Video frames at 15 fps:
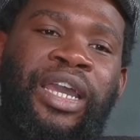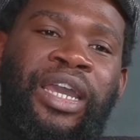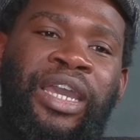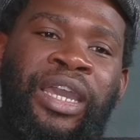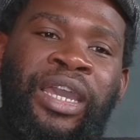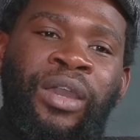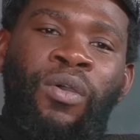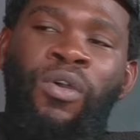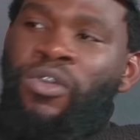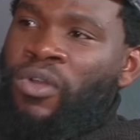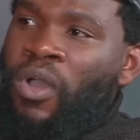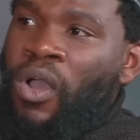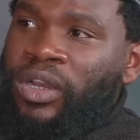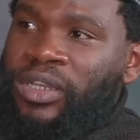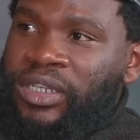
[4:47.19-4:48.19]
or
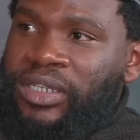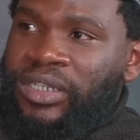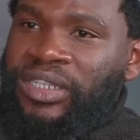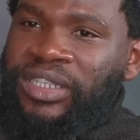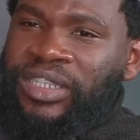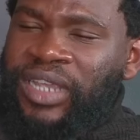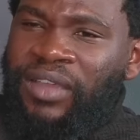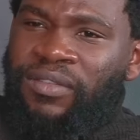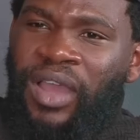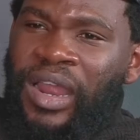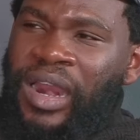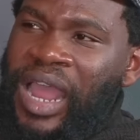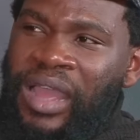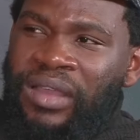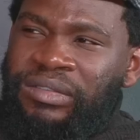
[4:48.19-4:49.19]
not,
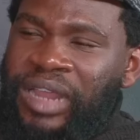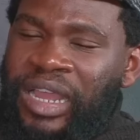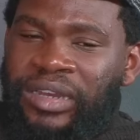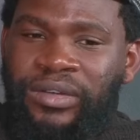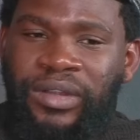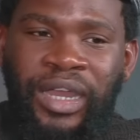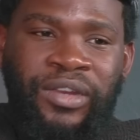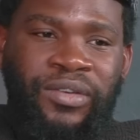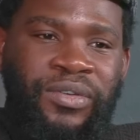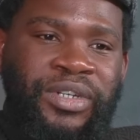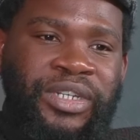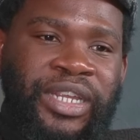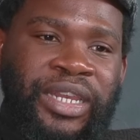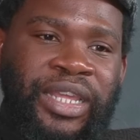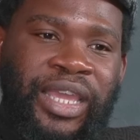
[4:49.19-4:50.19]
I don't
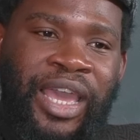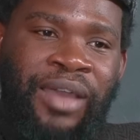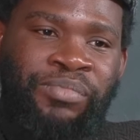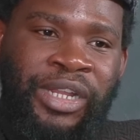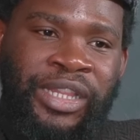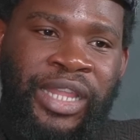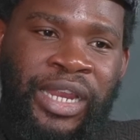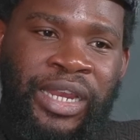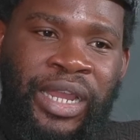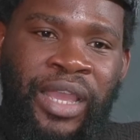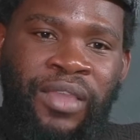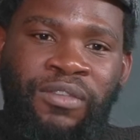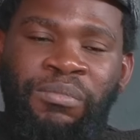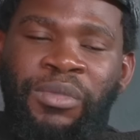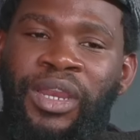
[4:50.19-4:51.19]
really care about that
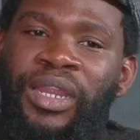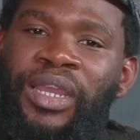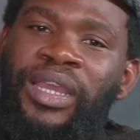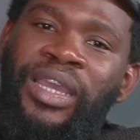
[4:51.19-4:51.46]
argument.